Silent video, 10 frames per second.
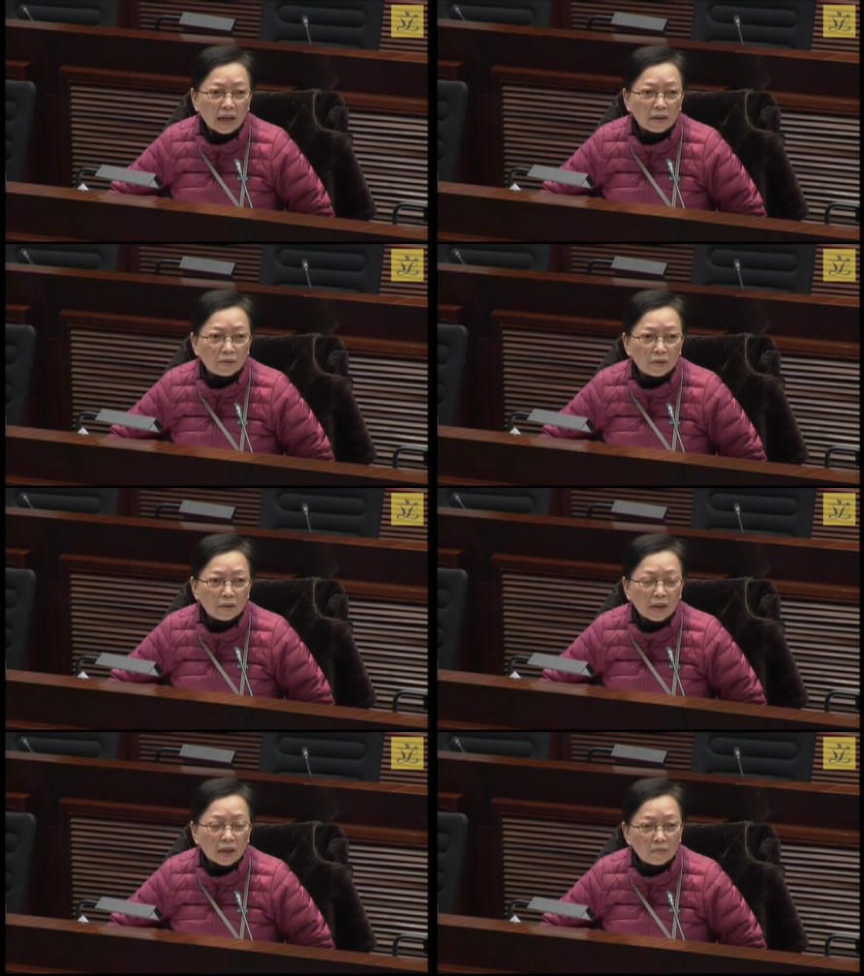
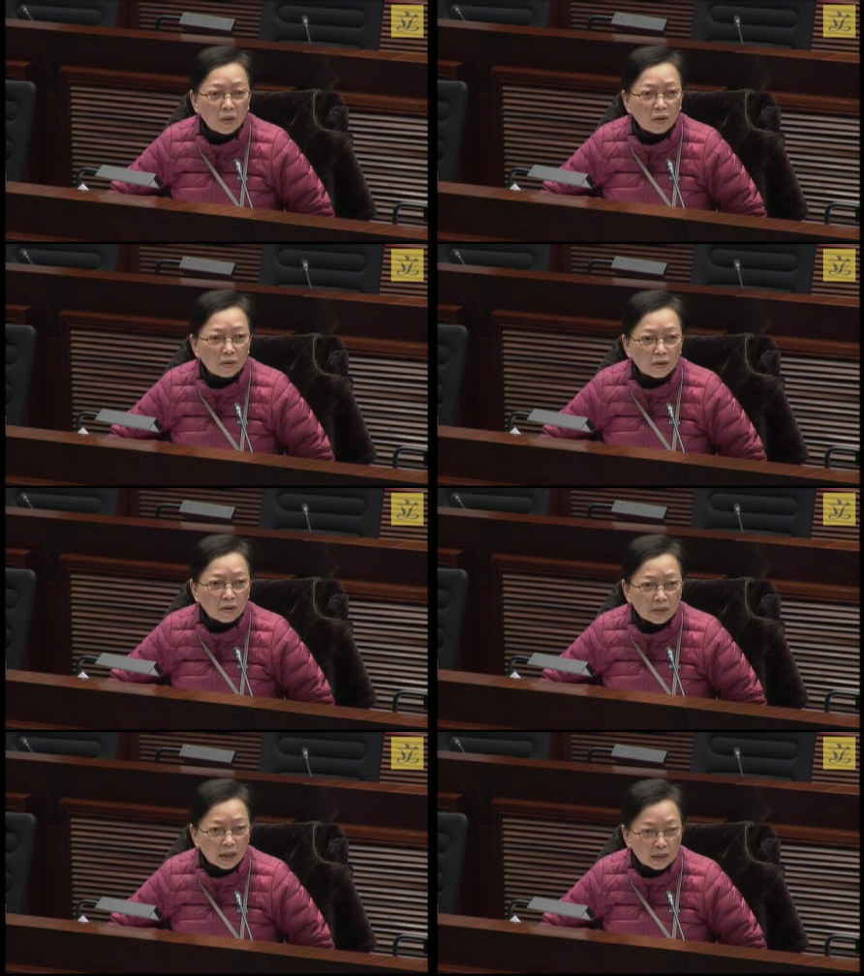We are still
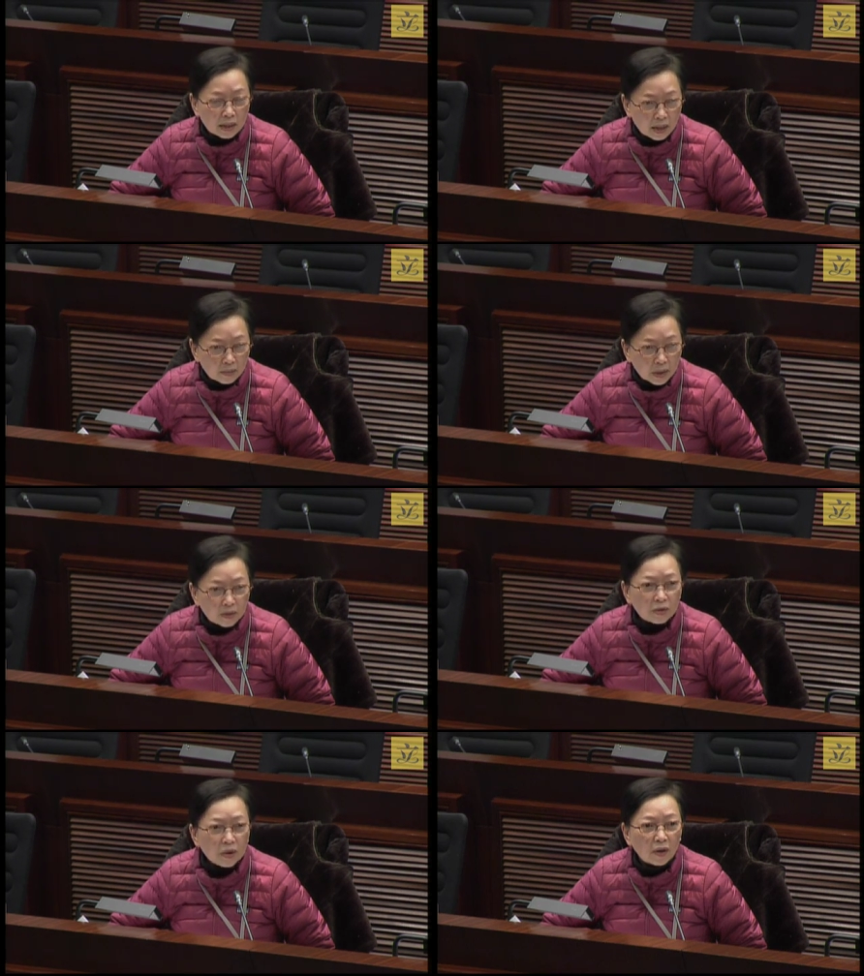at a, at
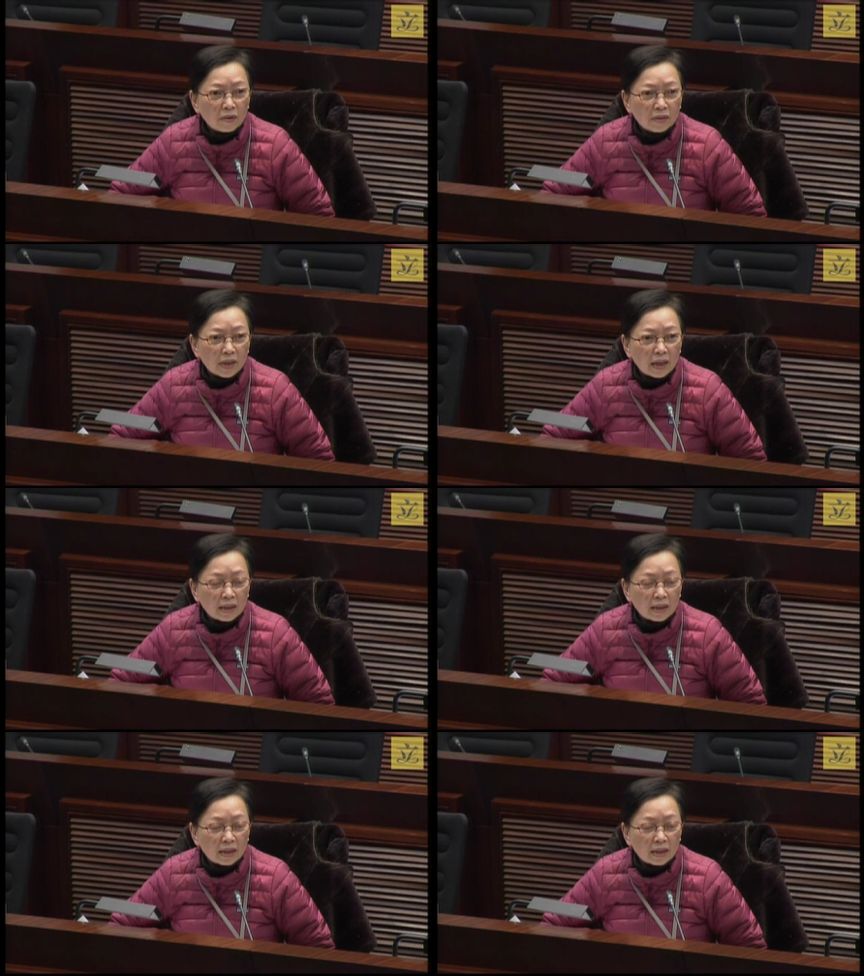a stage